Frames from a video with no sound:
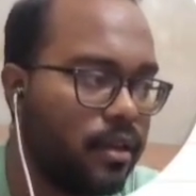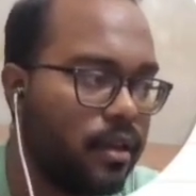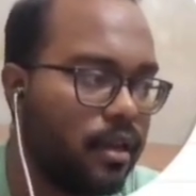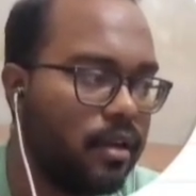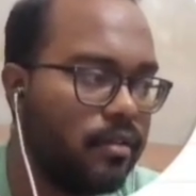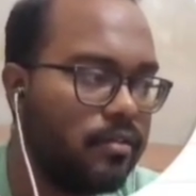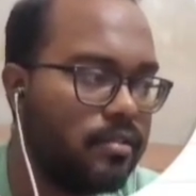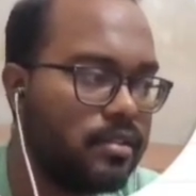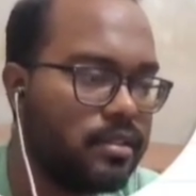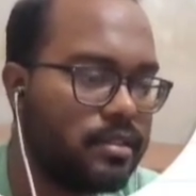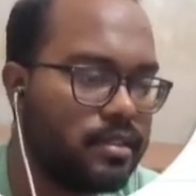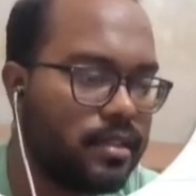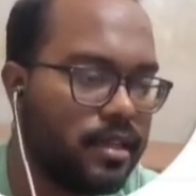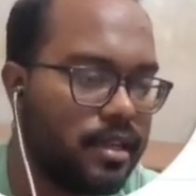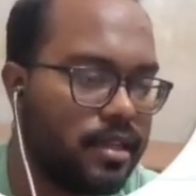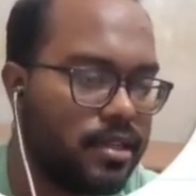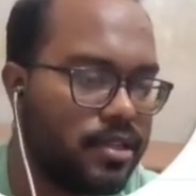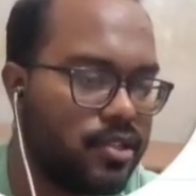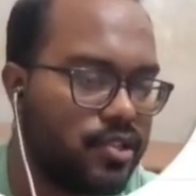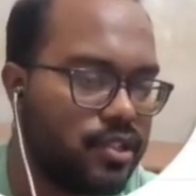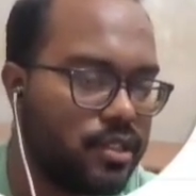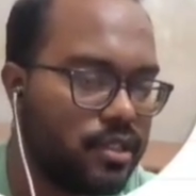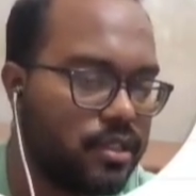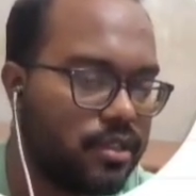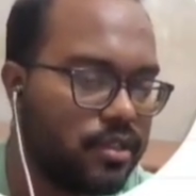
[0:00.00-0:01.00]
I will
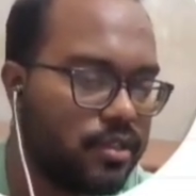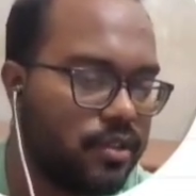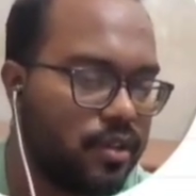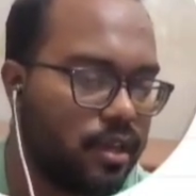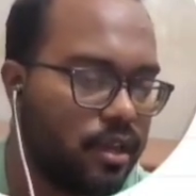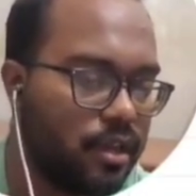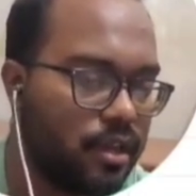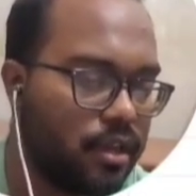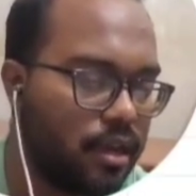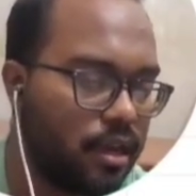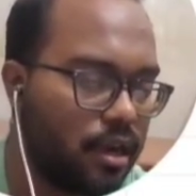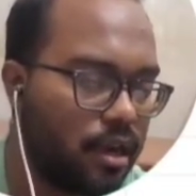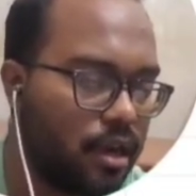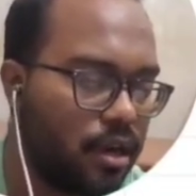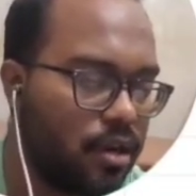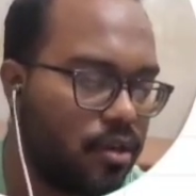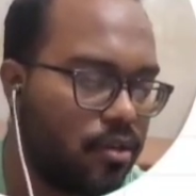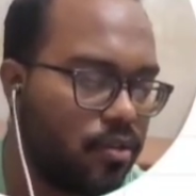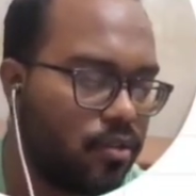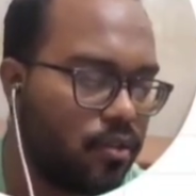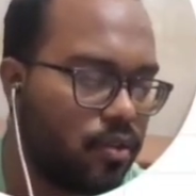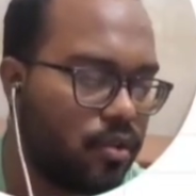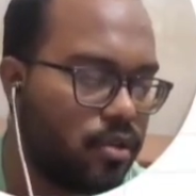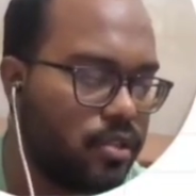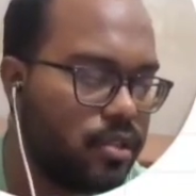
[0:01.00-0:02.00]
select G3,
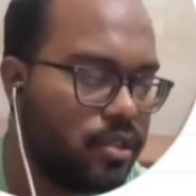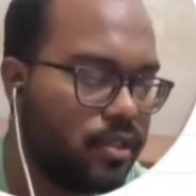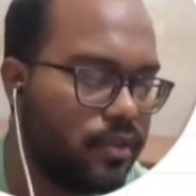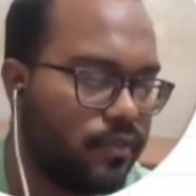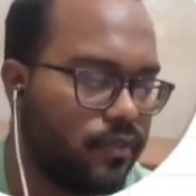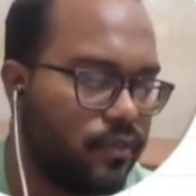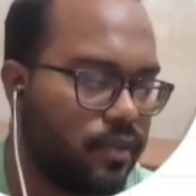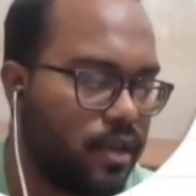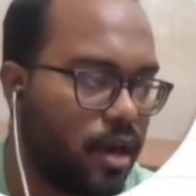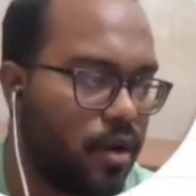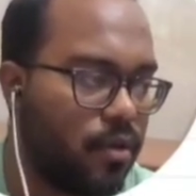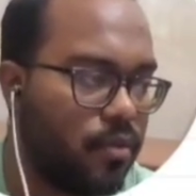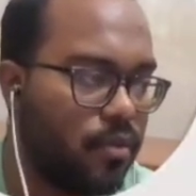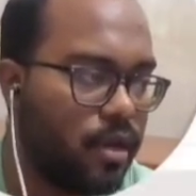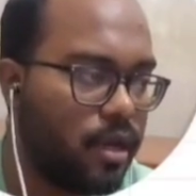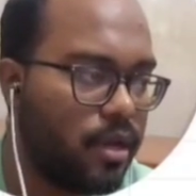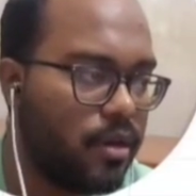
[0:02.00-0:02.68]
Control Shift down